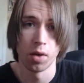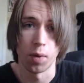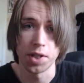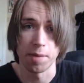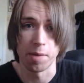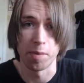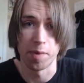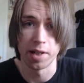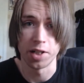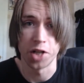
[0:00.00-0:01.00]
What's up
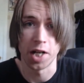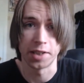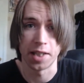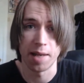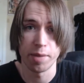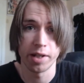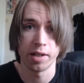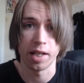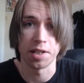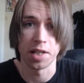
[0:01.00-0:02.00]
everybody, Jonathan
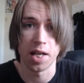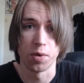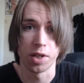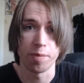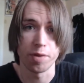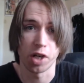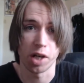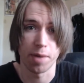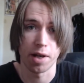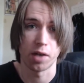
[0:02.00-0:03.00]
Nightmare, and today we're going to be talking
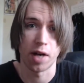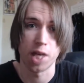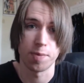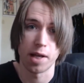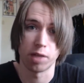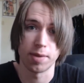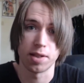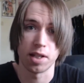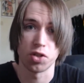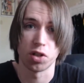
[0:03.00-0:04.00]
about Crash Bandicoot N.
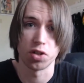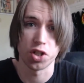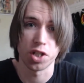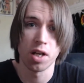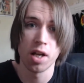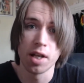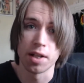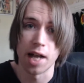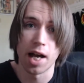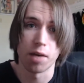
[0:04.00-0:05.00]
Sane Trilogy.
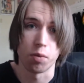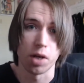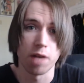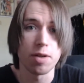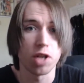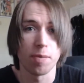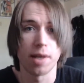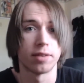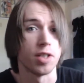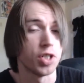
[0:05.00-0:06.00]
Now, we're going to be talking
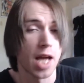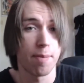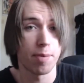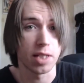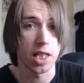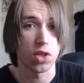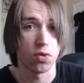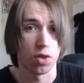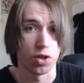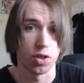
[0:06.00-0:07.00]
about the Japanese
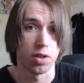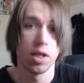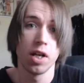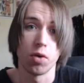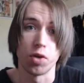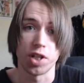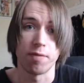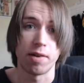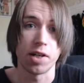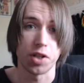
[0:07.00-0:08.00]
version, which I'm
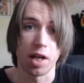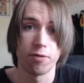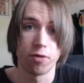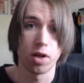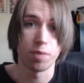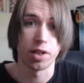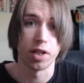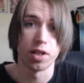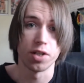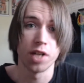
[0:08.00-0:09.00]
very excited for
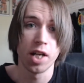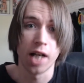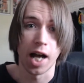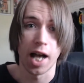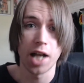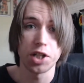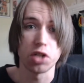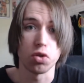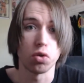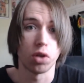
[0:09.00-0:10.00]
because I actually
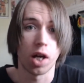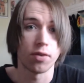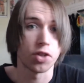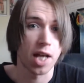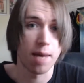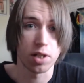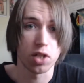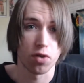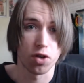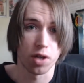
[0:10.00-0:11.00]
do love the
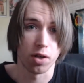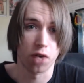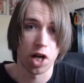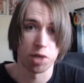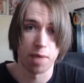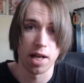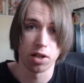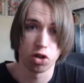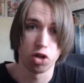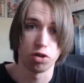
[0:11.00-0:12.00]
Japanese version of Crash
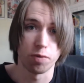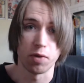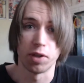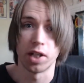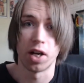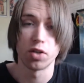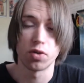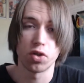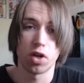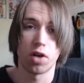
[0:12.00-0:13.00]
Bandicoot, to be really honest
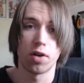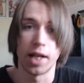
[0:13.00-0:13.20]
with you all.